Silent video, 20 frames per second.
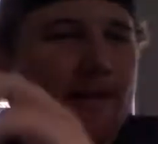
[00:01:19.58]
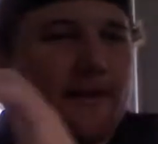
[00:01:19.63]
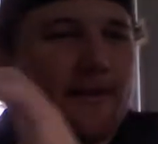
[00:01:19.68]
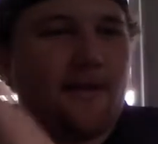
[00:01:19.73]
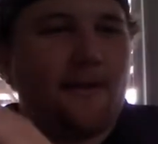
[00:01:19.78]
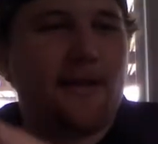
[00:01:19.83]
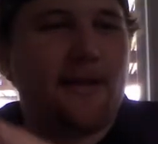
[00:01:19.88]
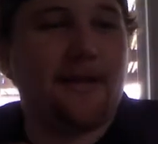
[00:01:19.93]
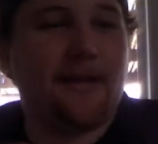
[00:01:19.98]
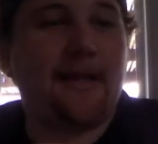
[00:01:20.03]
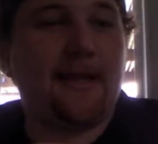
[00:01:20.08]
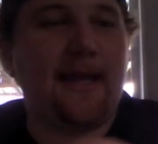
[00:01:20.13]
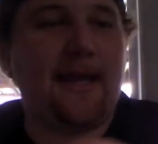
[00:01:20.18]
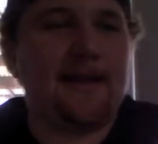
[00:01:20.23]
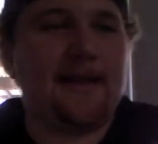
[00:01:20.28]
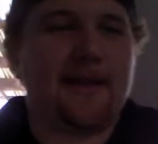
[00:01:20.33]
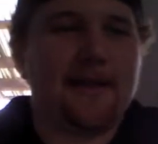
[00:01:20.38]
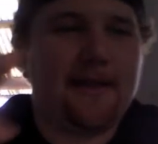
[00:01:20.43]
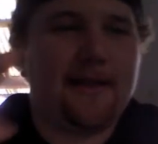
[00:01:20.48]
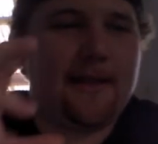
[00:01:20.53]
on the
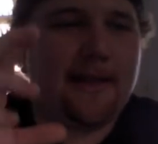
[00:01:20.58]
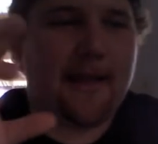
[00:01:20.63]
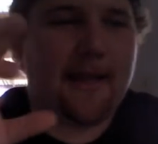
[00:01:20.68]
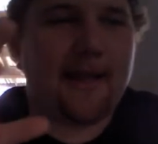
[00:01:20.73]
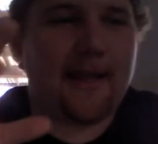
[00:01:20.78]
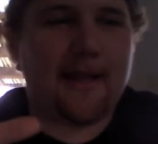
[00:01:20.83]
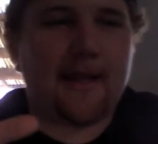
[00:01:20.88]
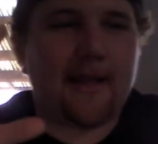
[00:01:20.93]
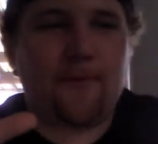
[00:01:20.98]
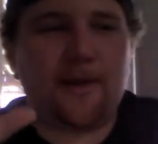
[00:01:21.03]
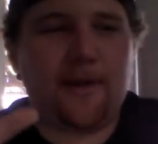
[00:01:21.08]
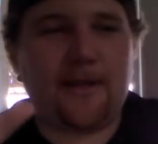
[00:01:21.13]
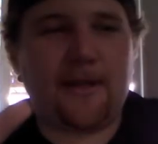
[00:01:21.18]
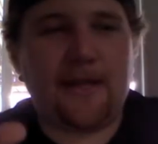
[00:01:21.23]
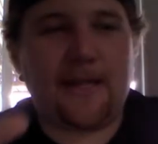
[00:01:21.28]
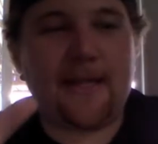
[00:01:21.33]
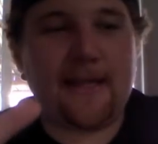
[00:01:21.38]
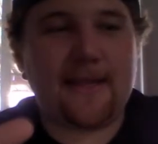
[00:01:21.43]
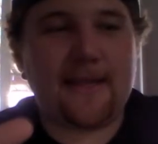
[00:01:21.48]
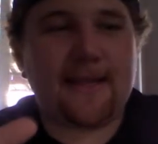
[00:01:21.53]
gate. And what
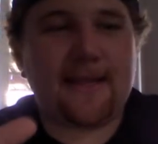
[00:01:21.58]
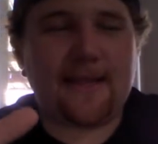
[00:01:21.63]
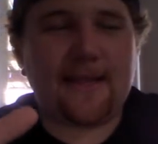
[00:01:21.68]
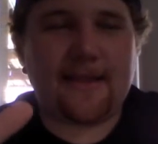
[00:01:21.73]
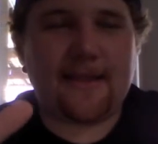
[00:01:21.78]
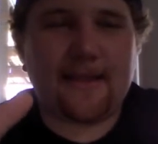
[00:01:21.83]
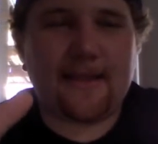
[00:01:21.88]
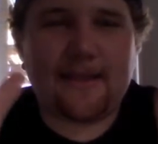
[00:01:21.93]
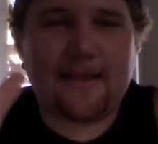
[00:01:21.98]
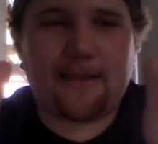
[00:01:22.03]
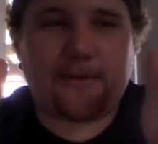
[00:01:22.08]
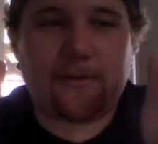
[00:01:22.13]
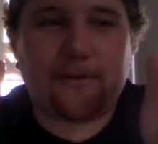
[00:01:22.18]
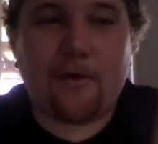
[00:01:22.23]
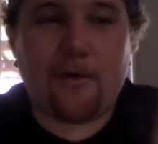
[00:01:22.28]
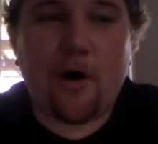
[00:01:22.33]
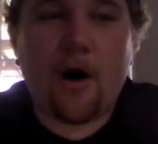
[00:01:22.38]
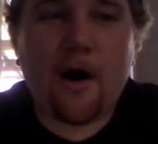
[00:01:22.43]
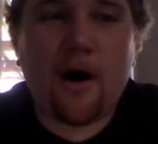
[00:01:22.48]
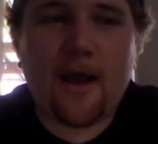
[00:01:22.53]
it is
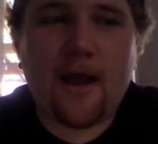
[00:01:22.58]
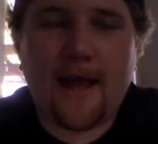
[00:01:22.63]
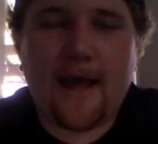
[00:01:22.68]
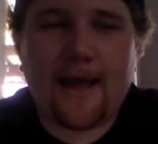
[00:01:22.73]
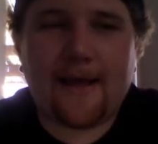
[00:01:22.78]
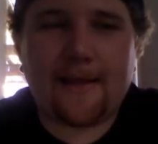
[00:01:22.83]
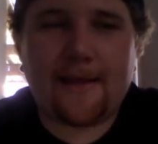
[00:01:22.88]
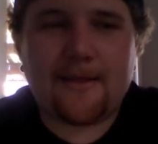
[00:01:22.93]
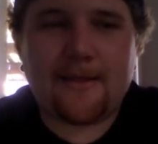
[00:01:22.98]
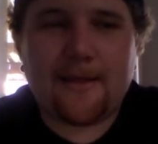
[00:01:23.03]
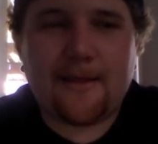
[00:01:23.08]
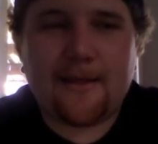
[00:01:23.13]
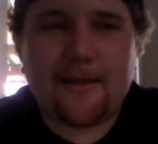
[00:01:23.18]
Law has